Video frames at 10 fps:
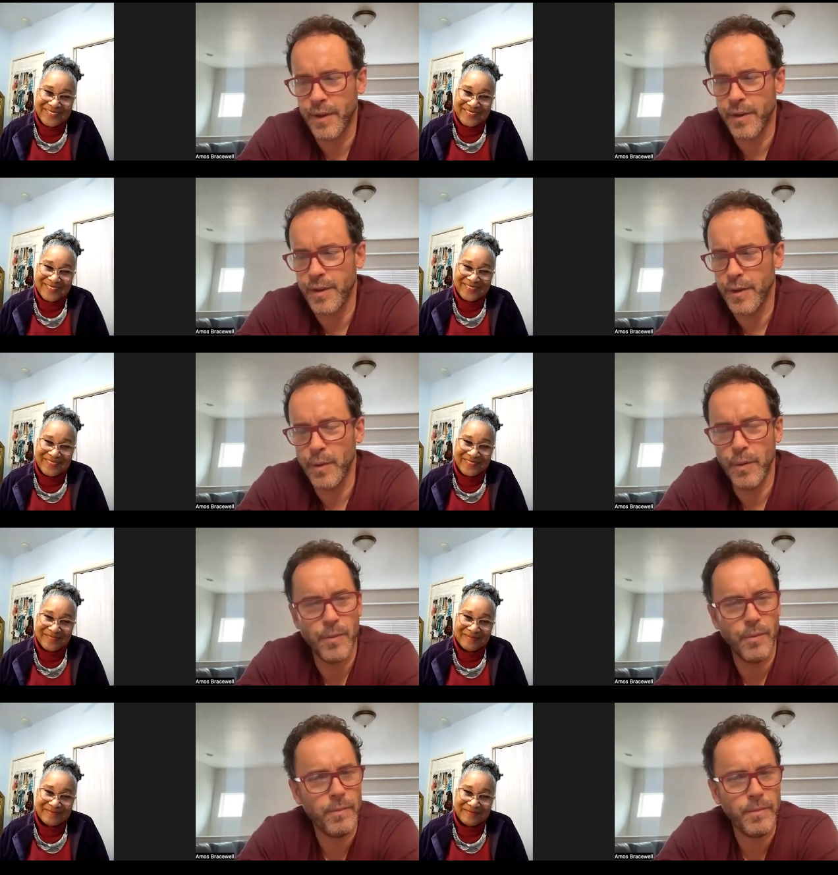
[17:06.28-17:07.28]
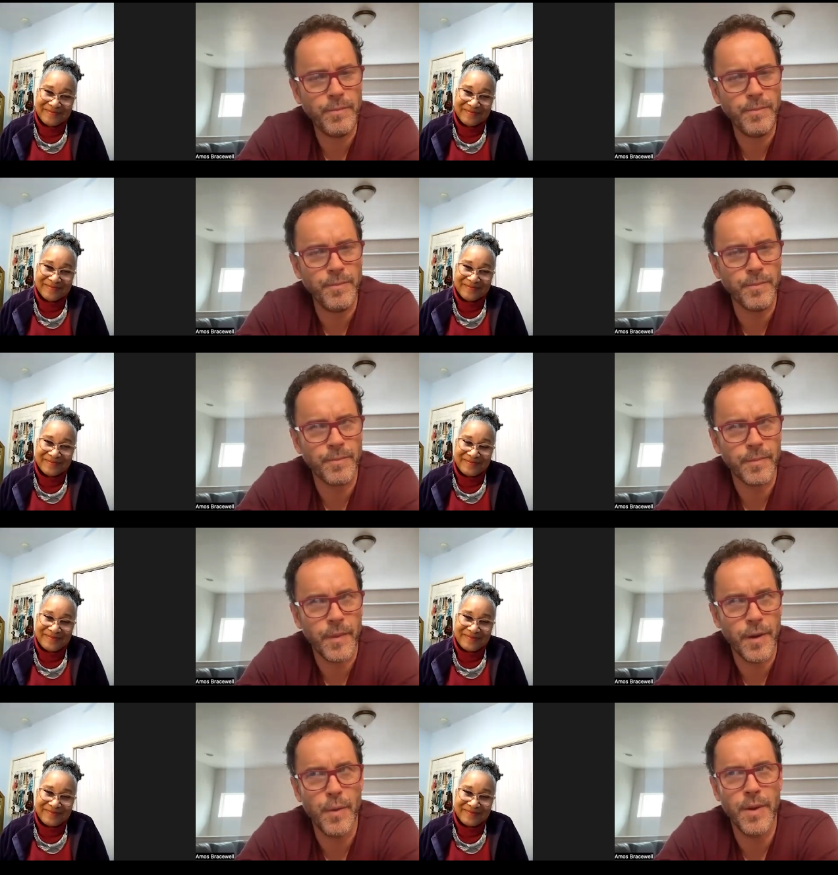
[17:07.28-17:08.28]
Speaker 1: for your new
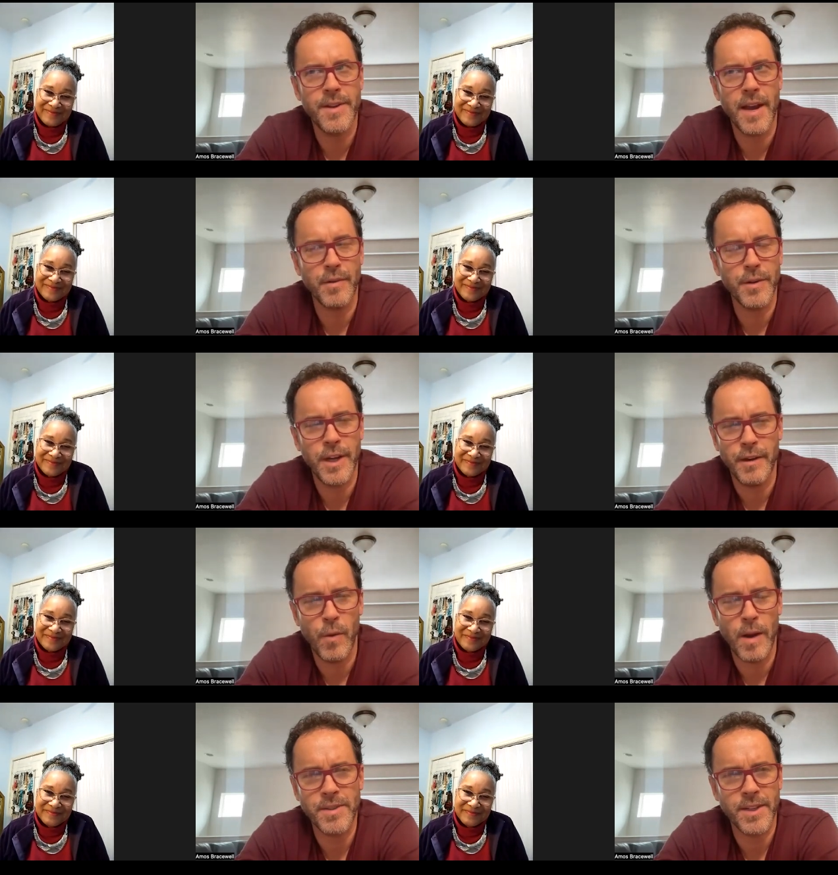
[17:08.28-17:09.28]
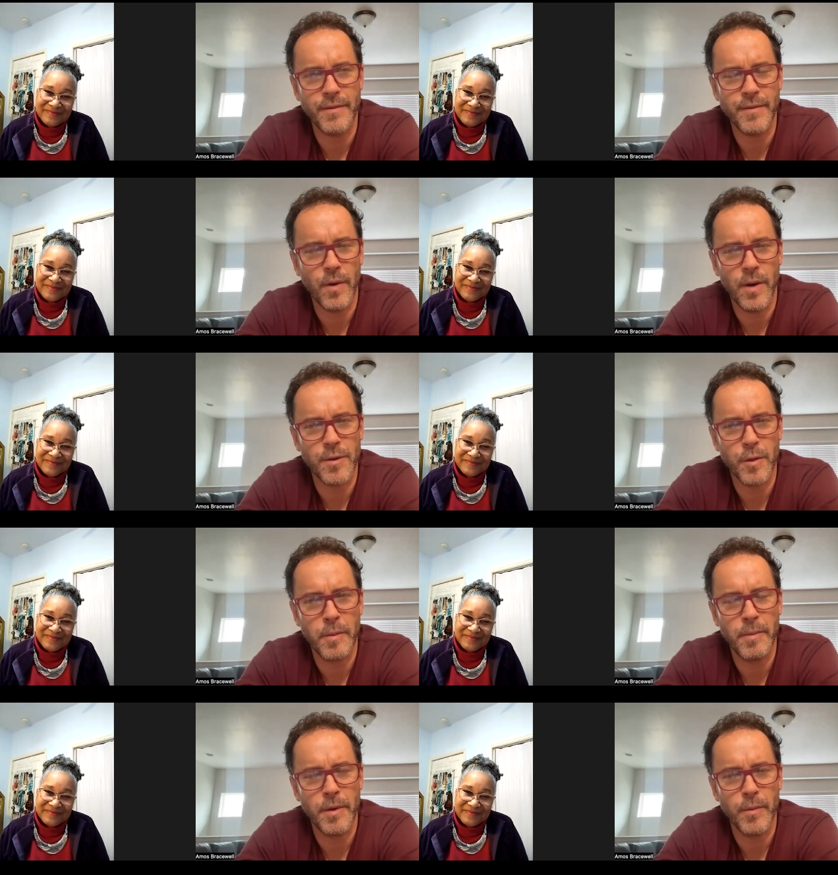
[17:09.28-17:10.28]
your new endeavor? Do you have a website for it so
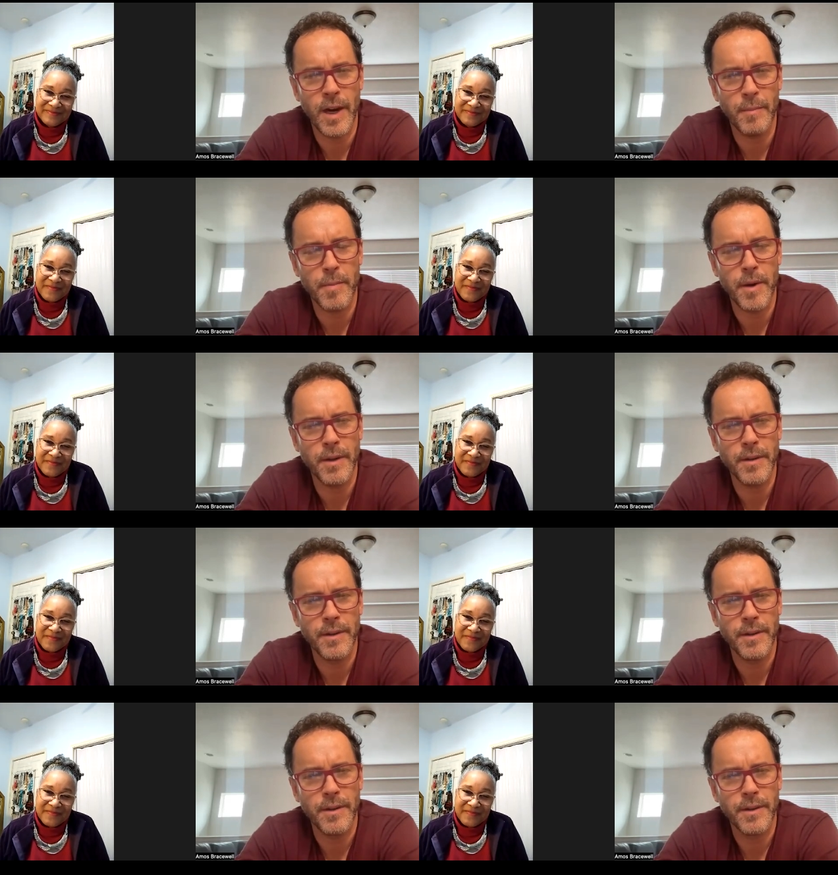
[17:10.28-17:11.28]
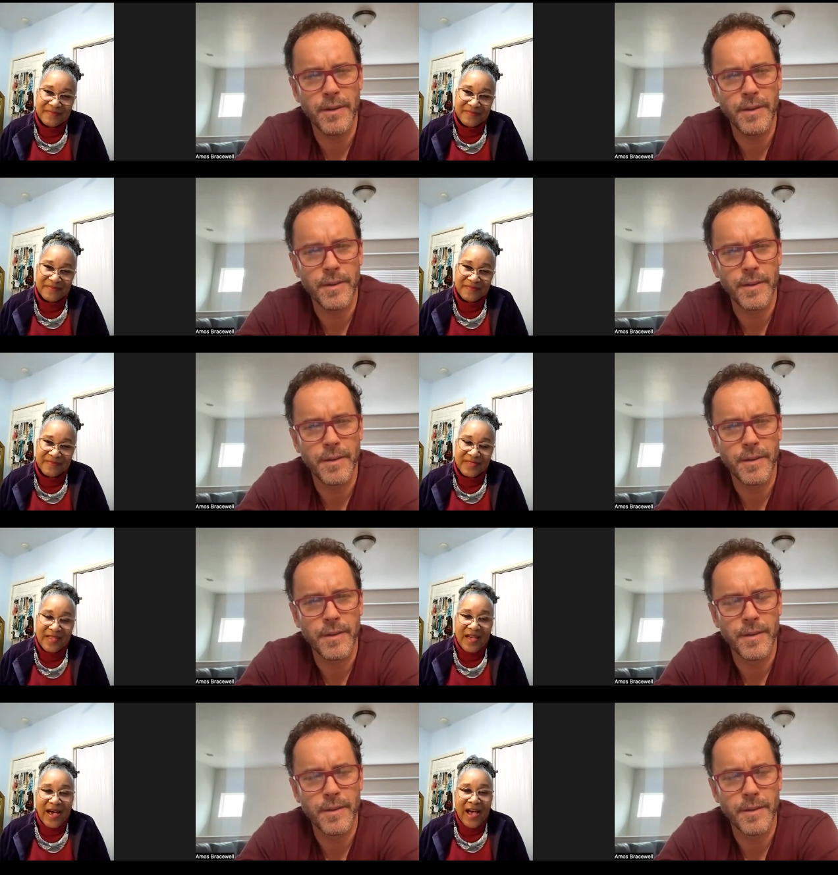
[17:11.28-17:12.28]
people could read up about it?
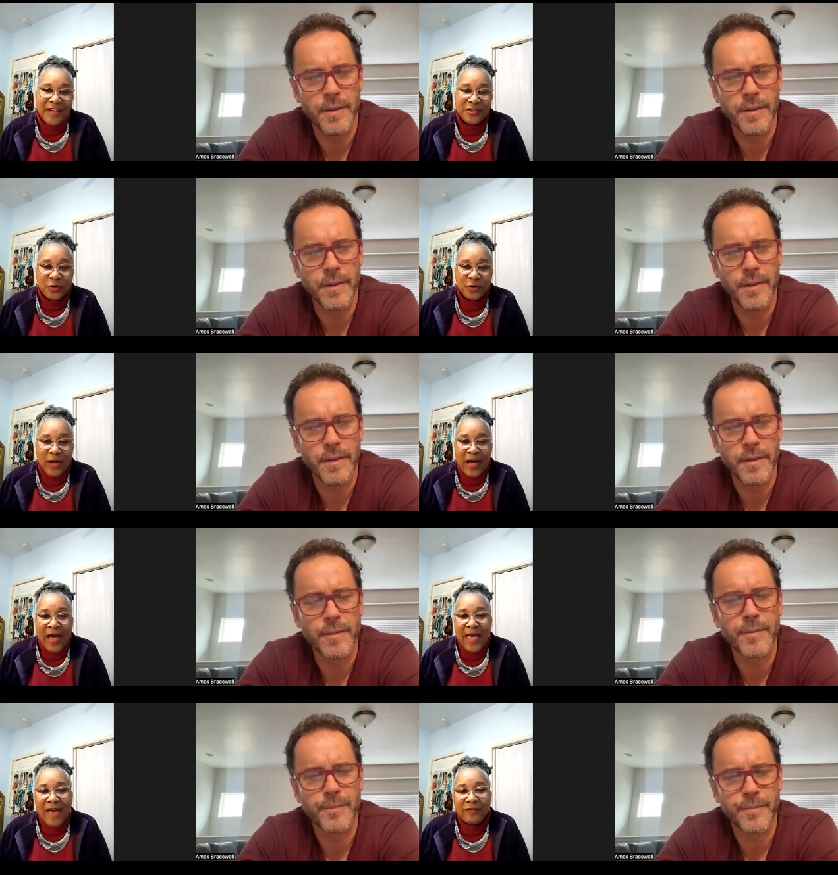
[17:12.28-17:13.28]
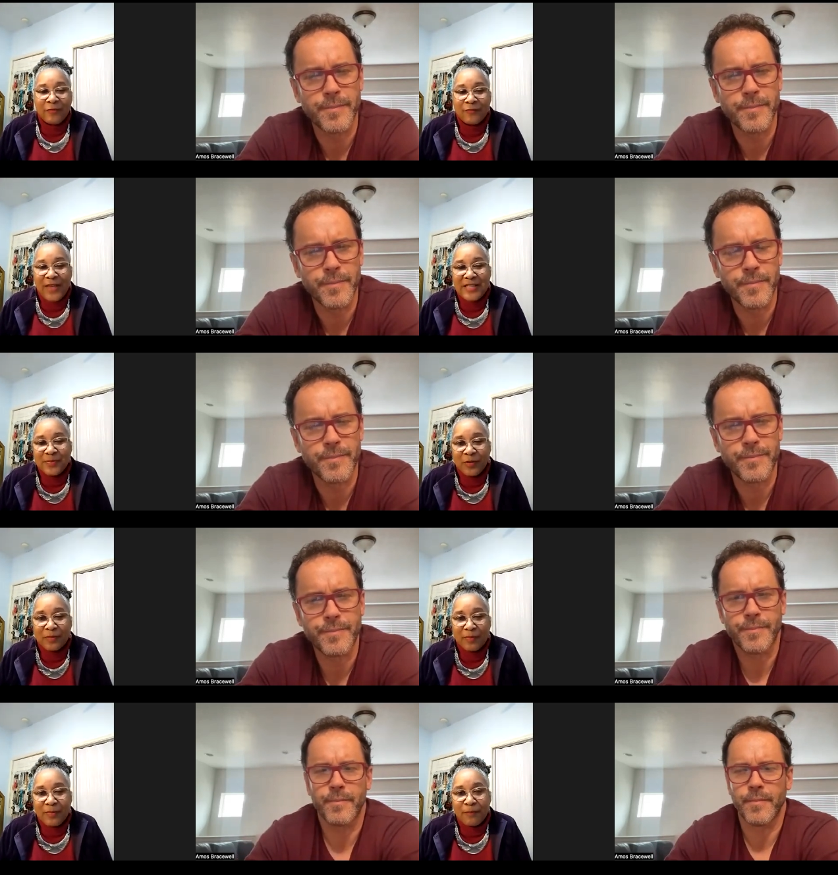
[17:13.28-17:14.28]
Speaker 2: I do. I have a Facebook
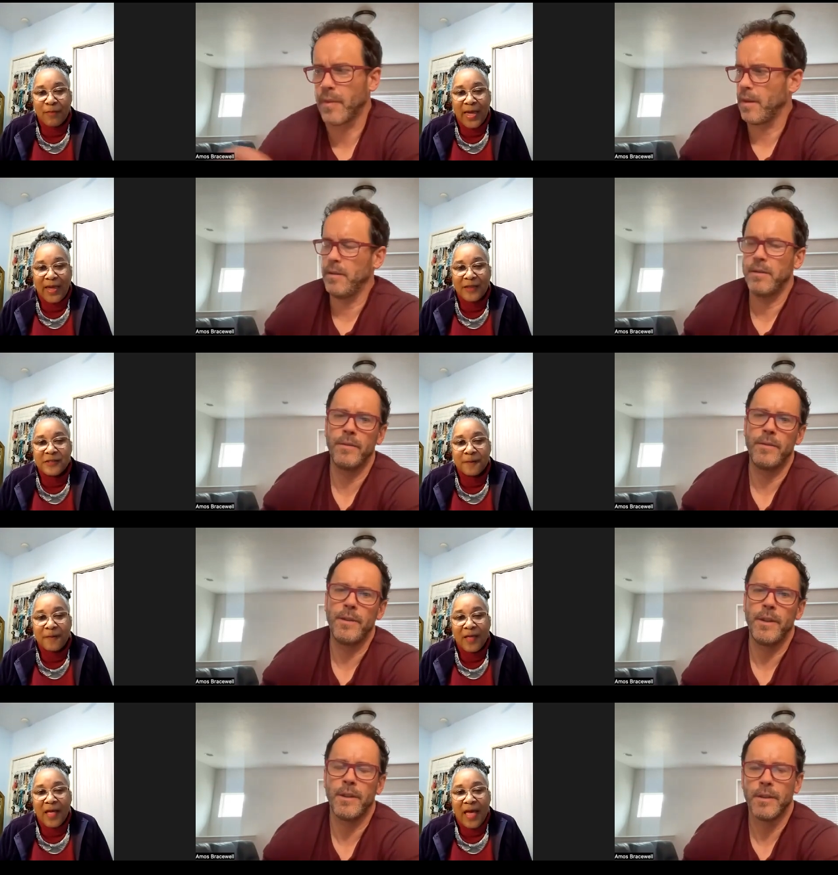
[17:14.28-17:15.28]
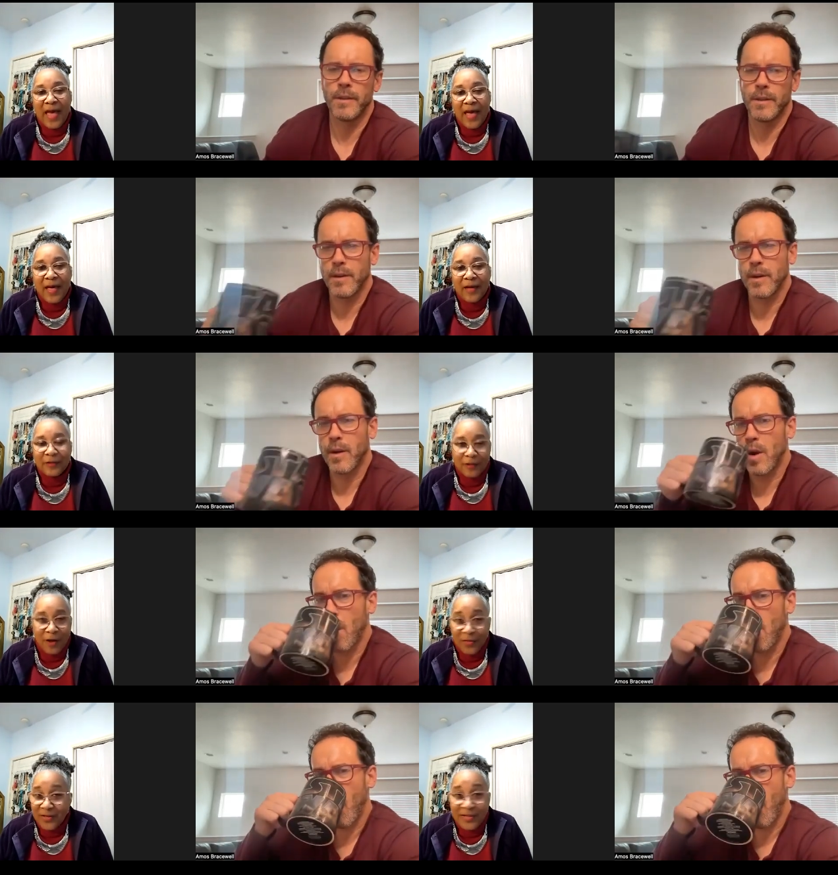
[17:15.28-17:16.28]
page oh, yeah.
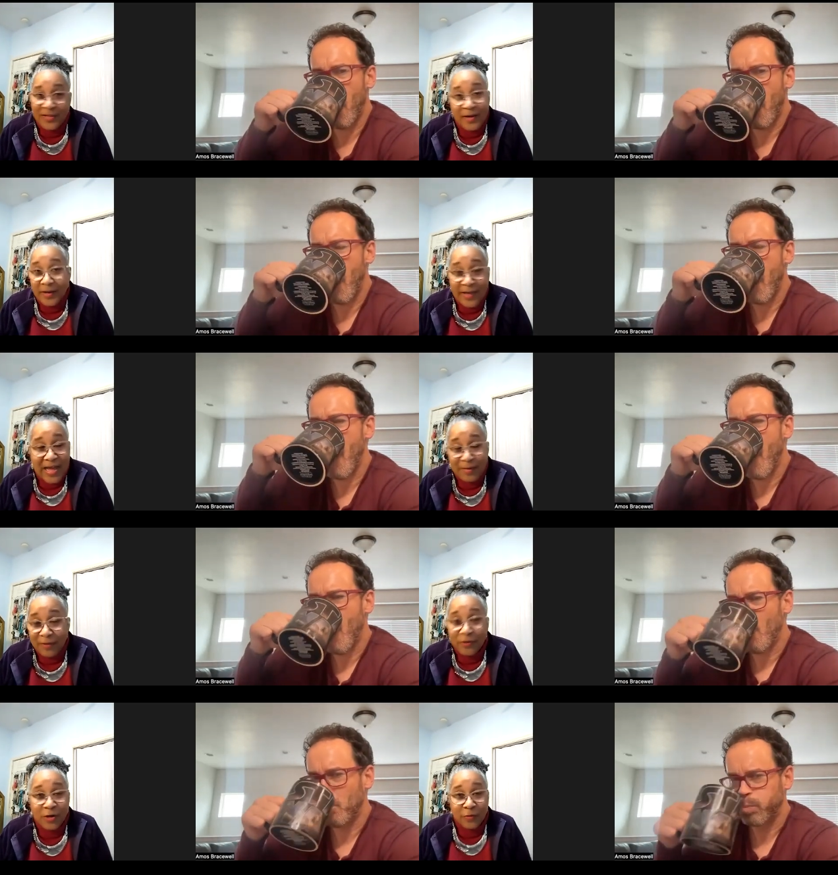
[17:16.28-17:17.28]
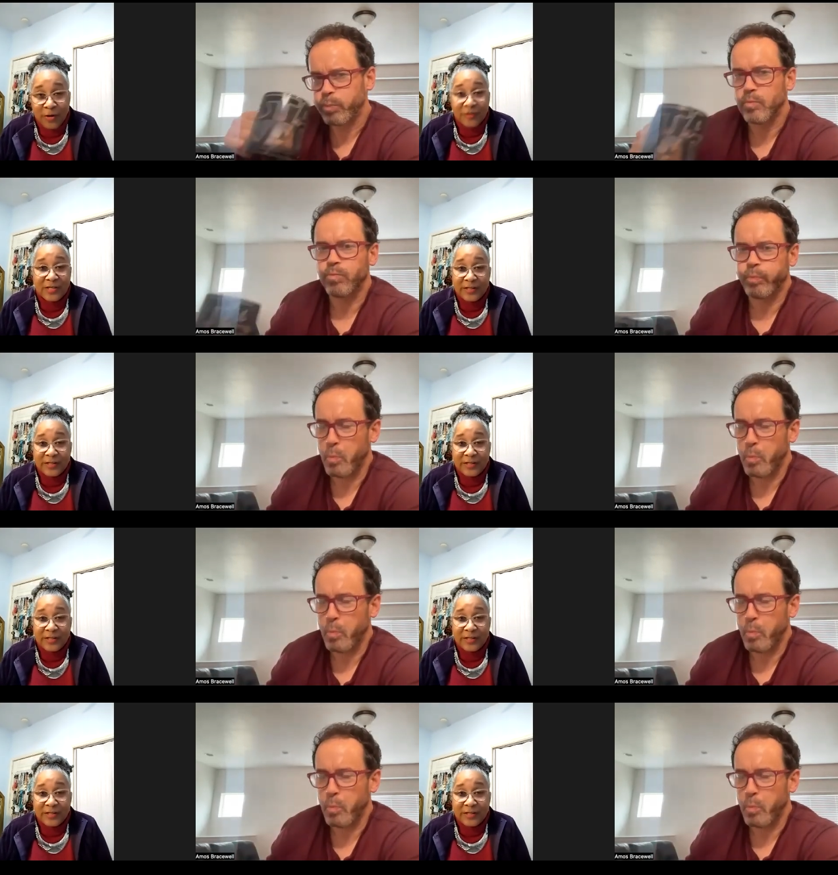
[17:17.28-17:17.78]
called the N I A Academy for Careers and